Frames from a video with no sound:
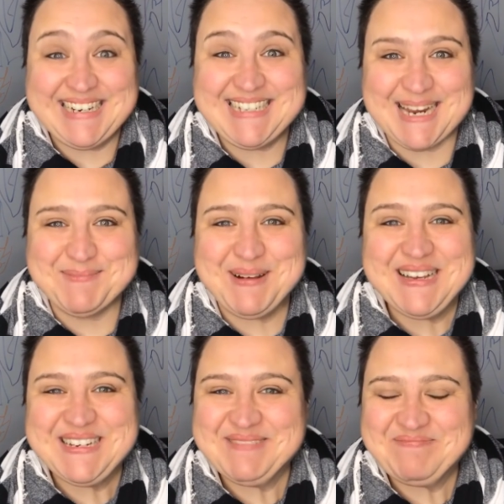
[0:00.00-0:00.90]

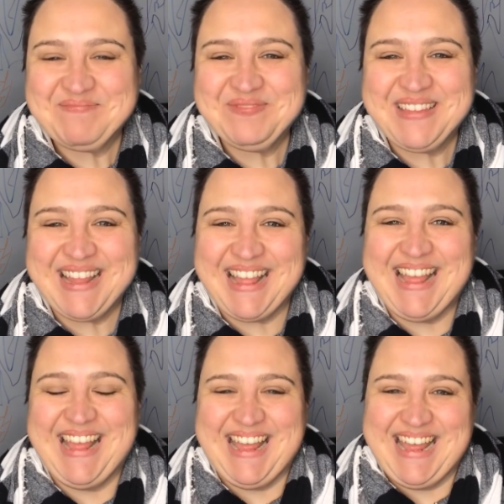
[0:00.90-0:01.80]
jackpot.
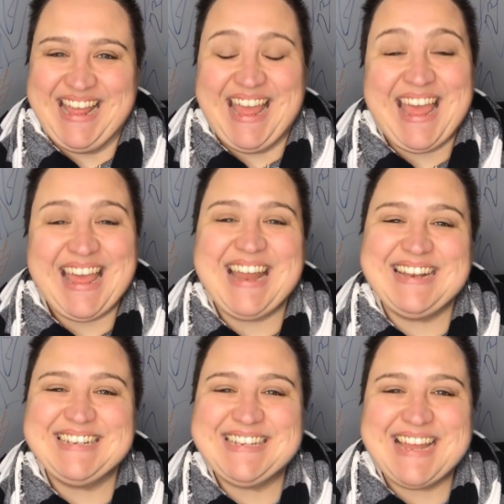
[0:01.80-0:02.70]

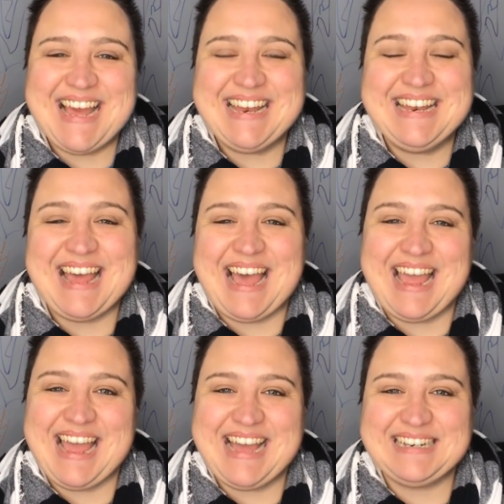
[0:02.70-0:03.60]
And then I
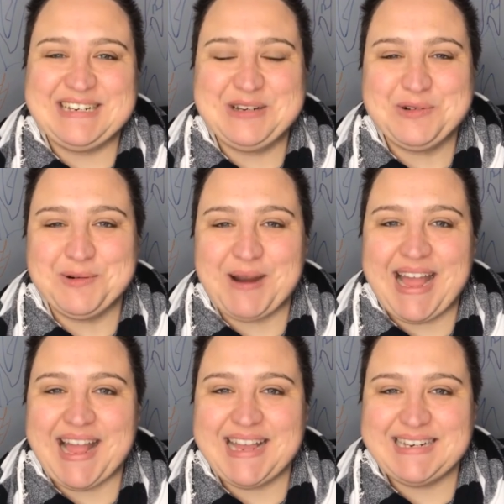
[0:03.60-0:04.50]
had to
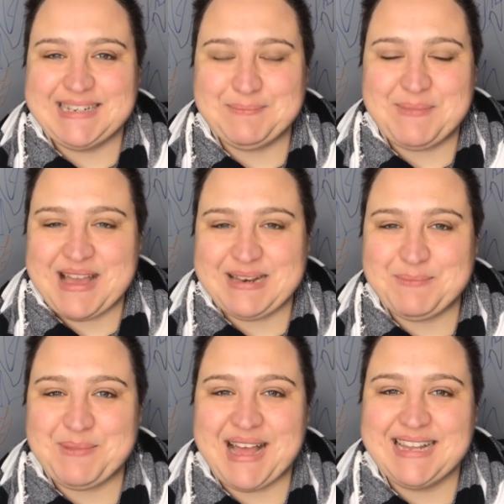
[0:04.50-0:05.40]
write bad
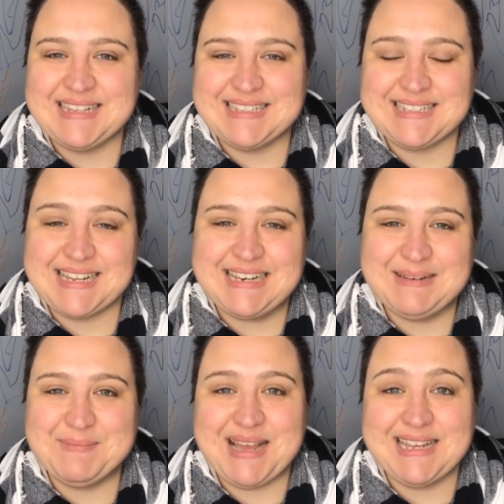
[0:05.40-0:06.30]
puns
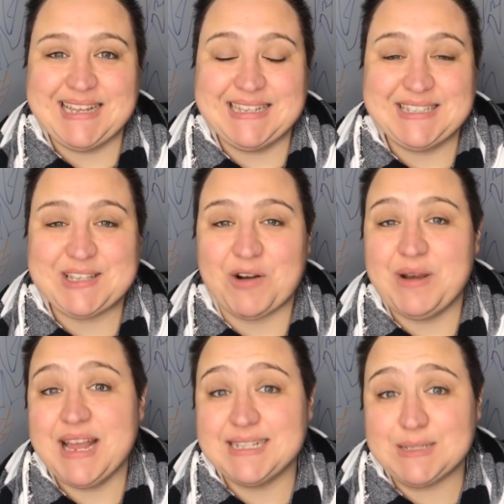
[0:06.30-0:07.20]
in my
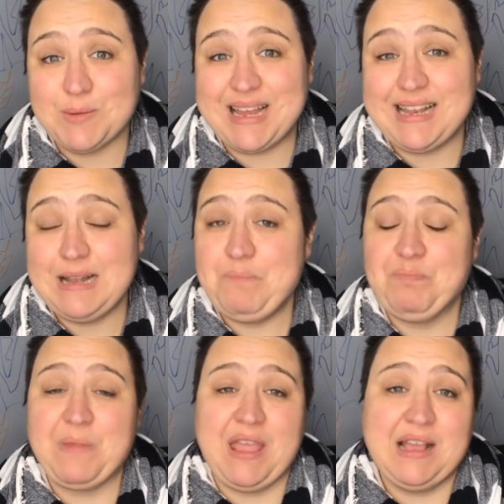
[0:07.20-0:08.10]
story as well.
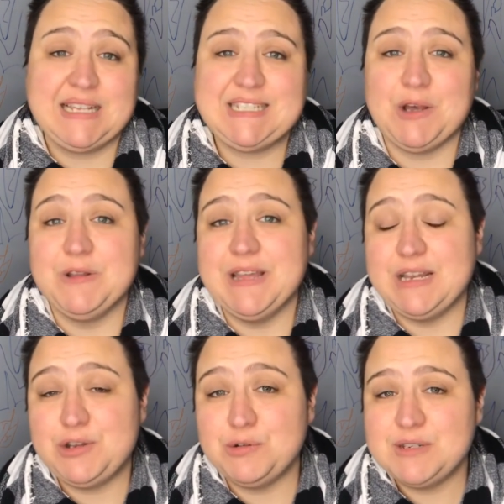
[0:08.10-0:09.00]
So
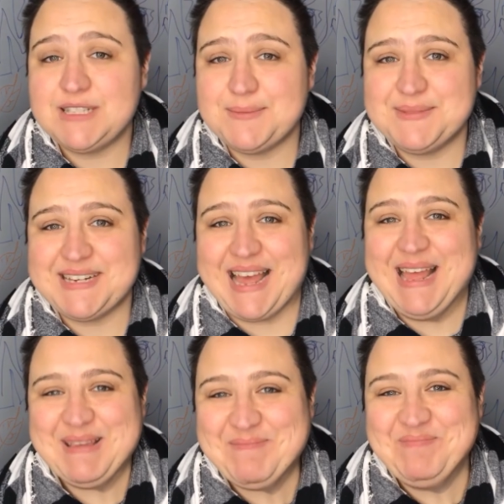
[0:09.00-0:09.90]
that took some
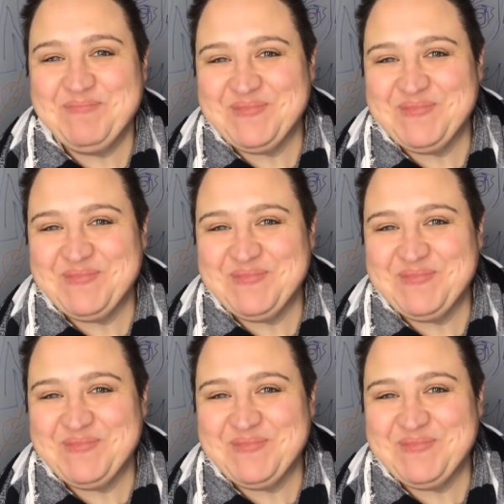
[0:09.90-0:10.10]
time.